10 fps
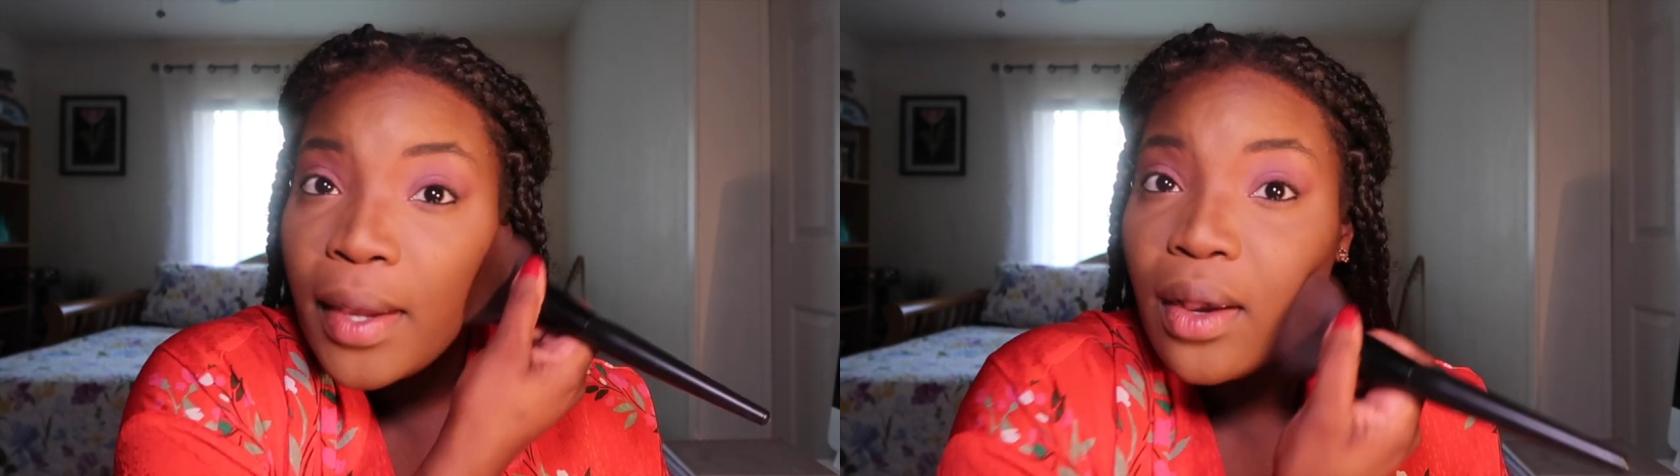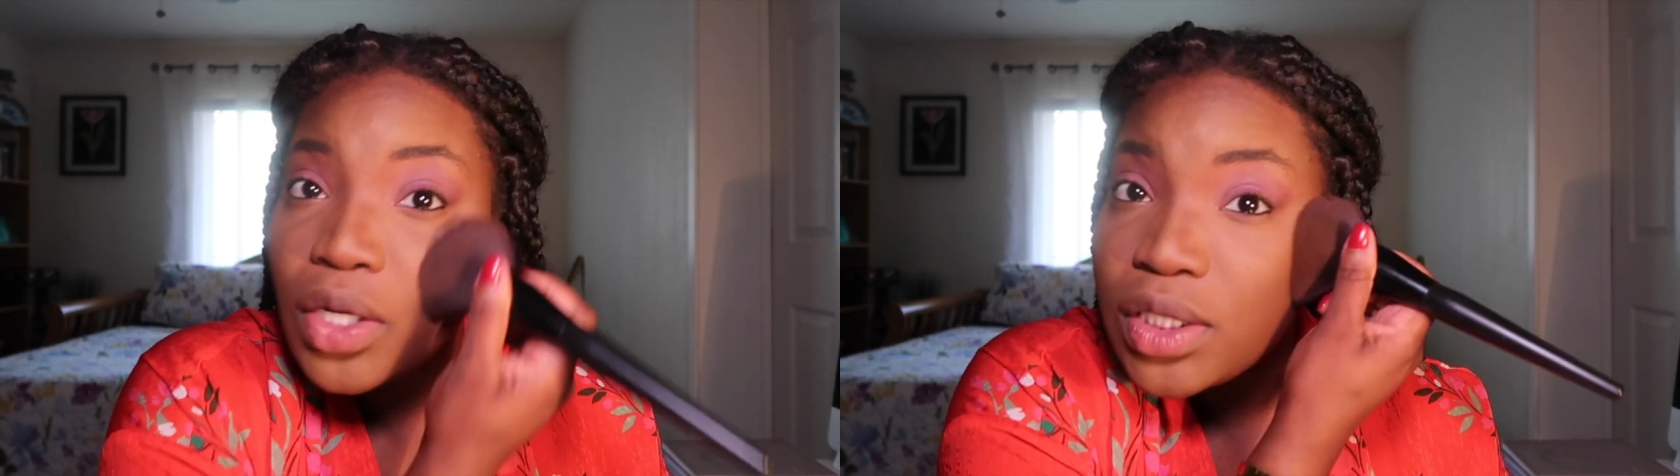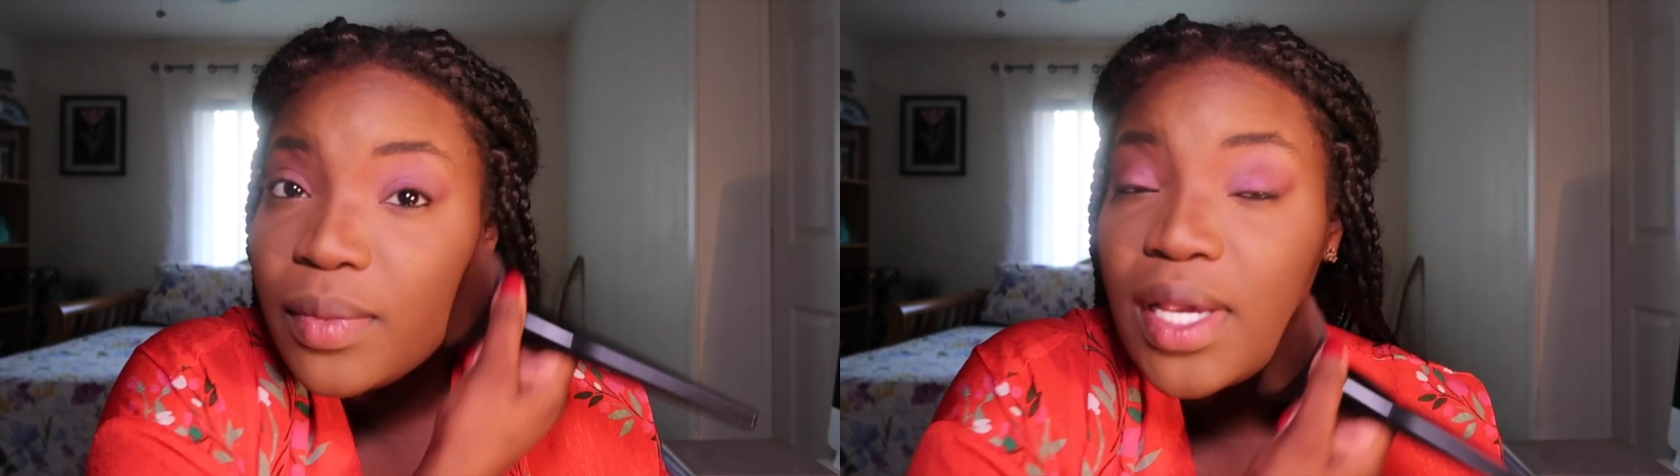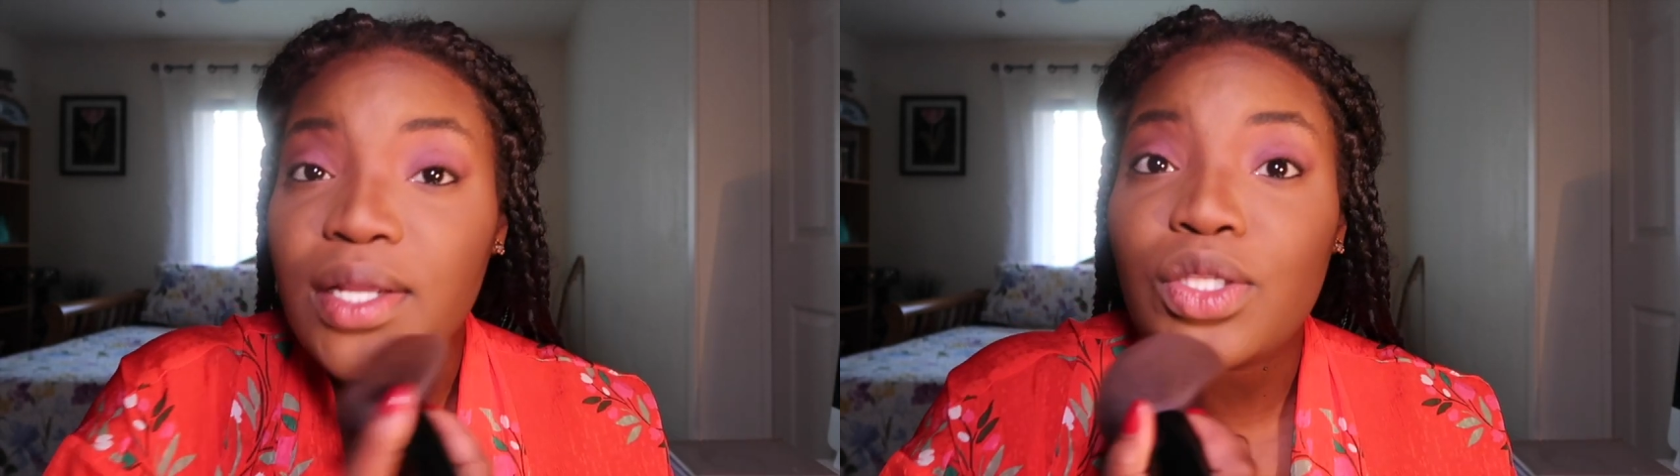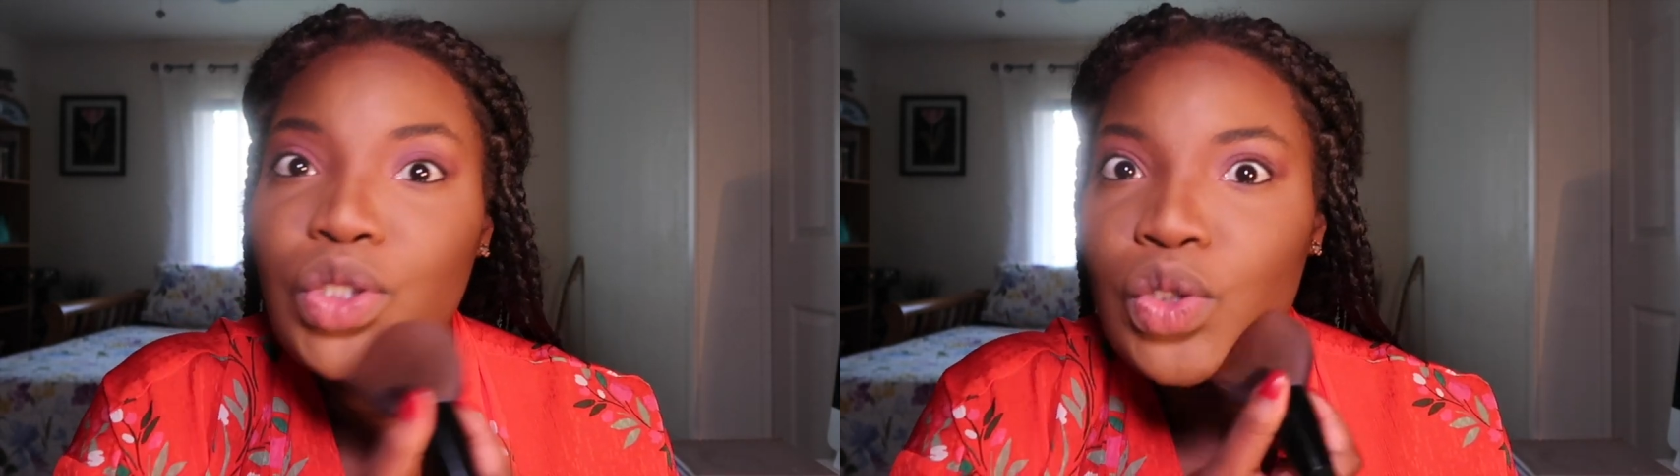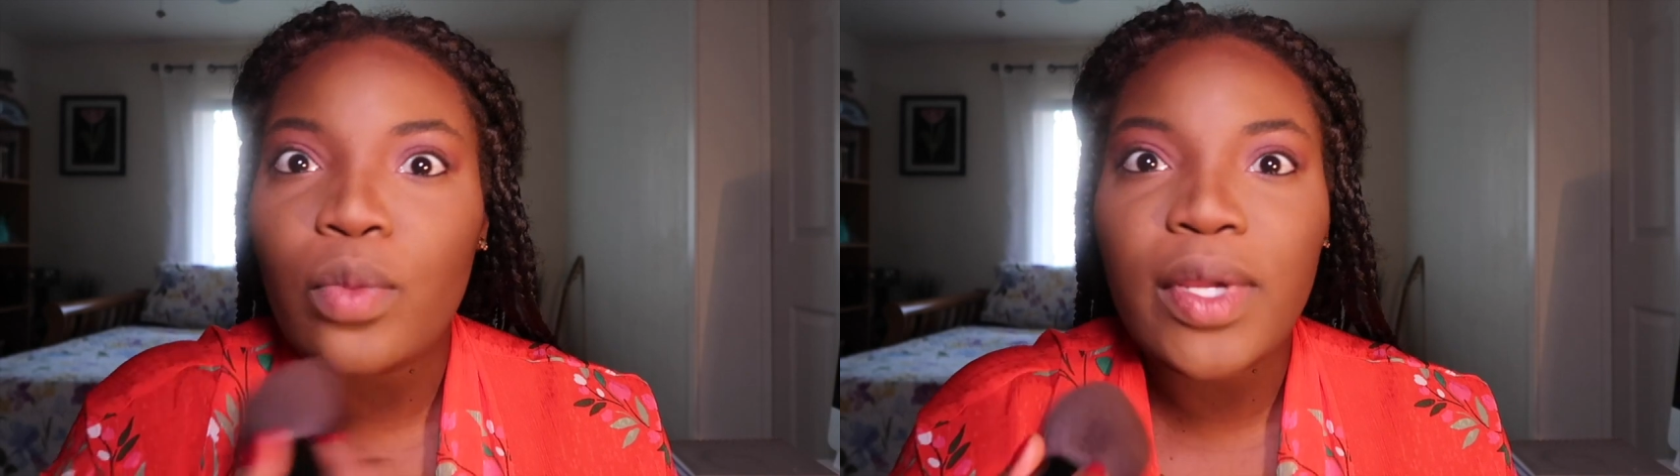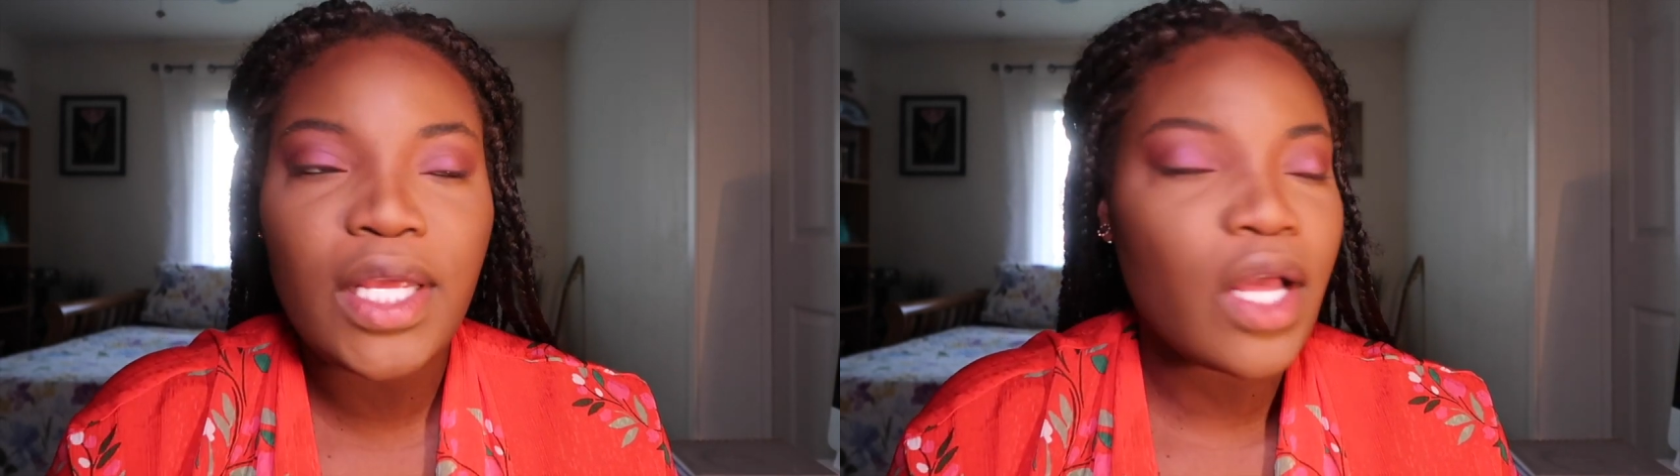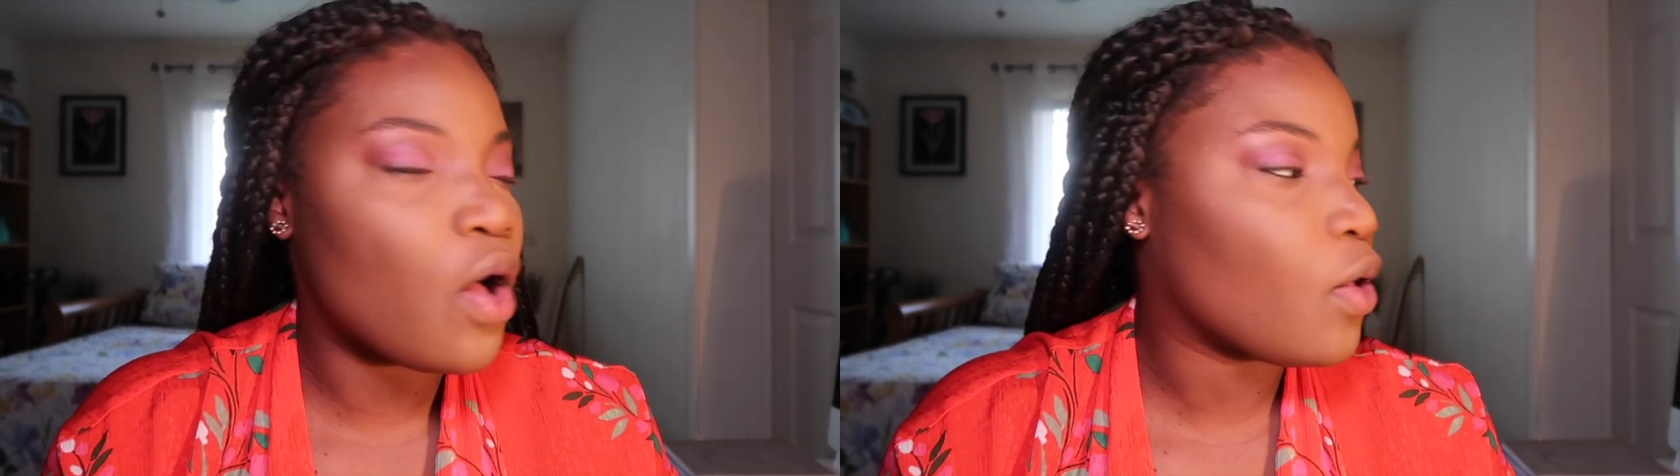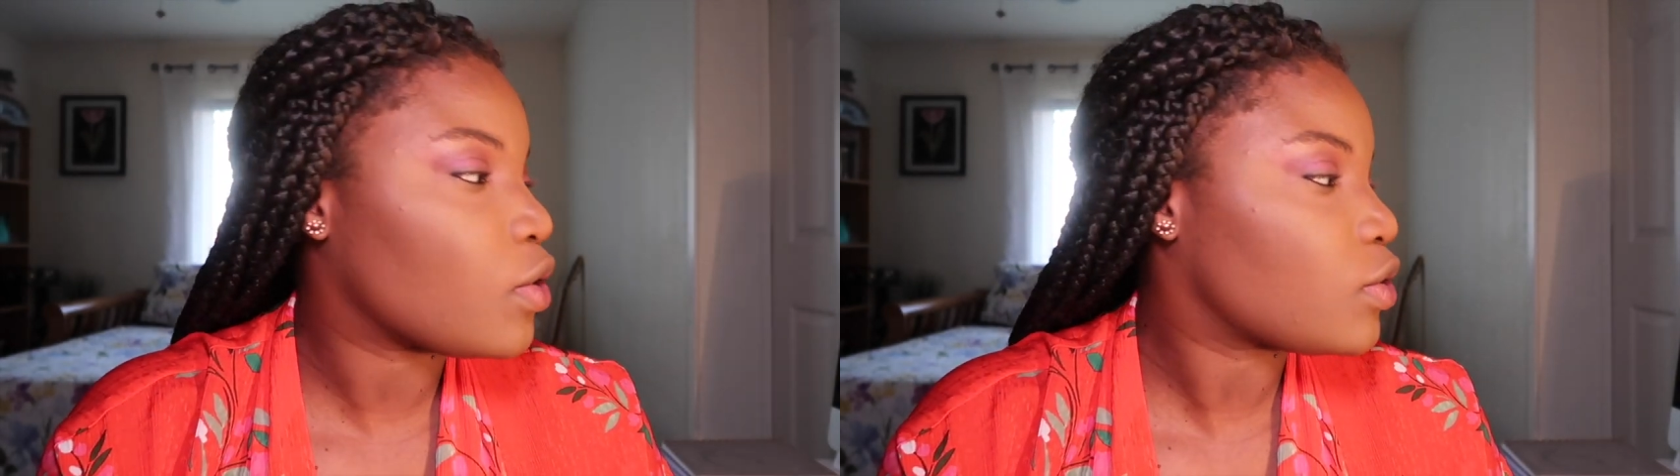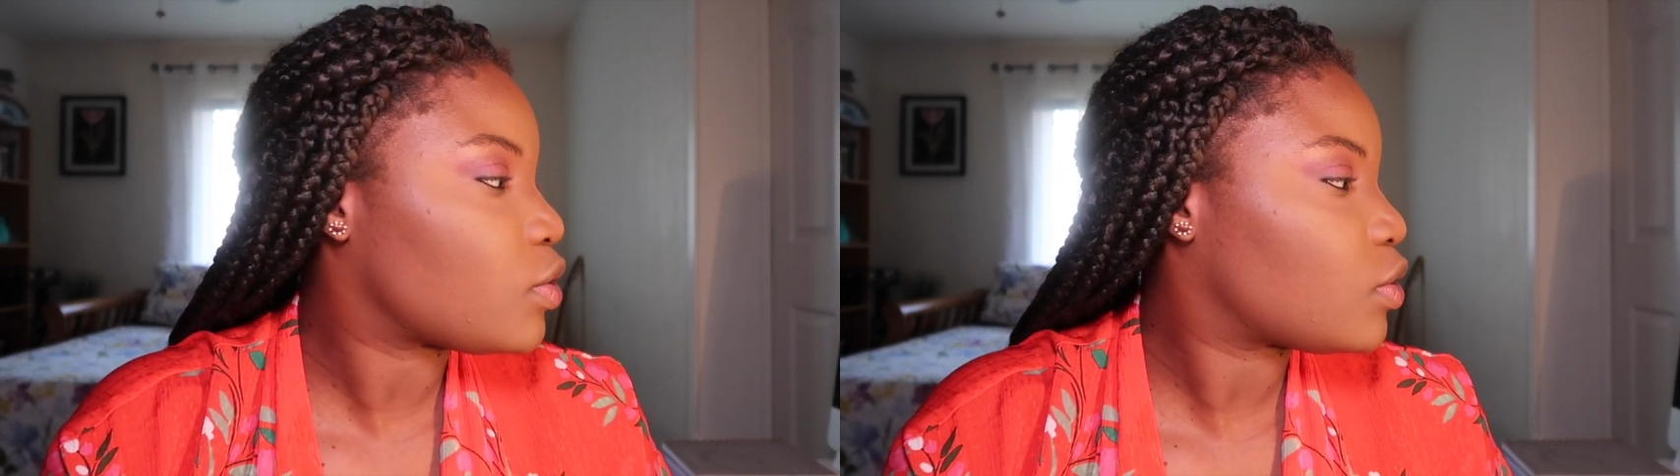gosh, I'm getting so many
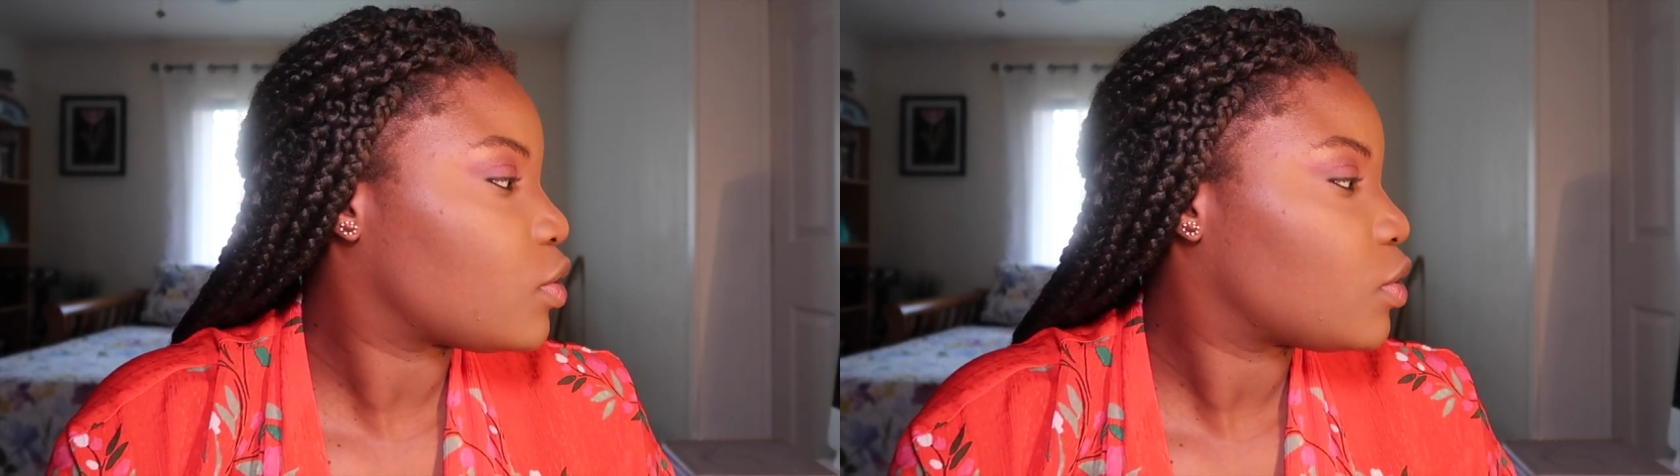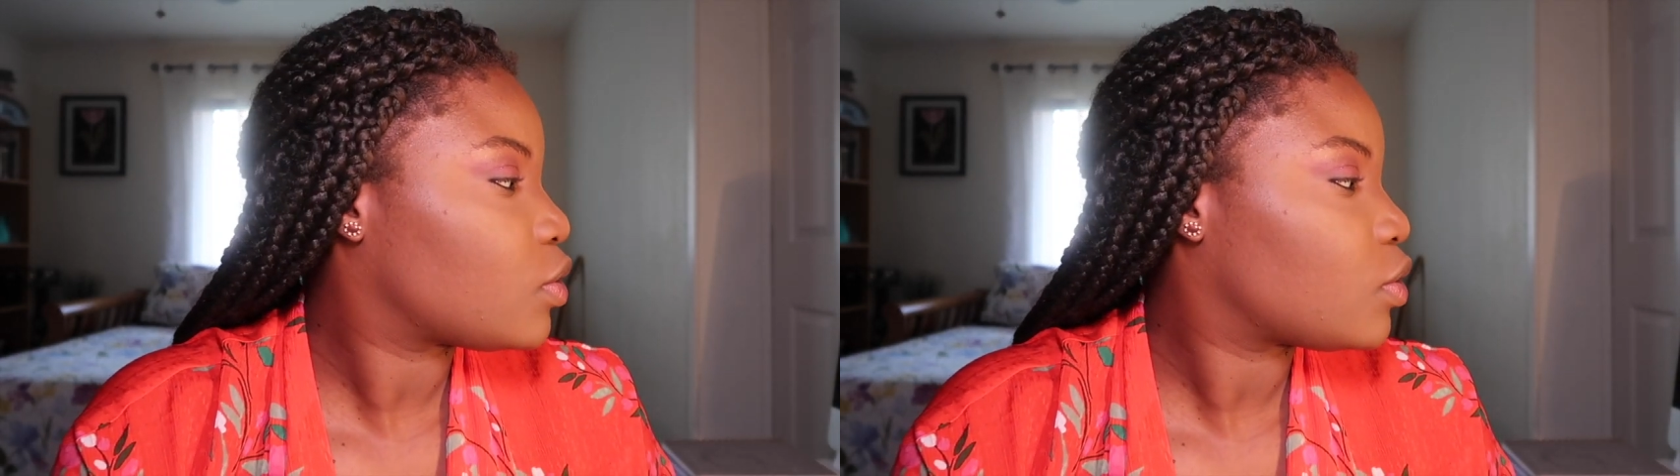calls.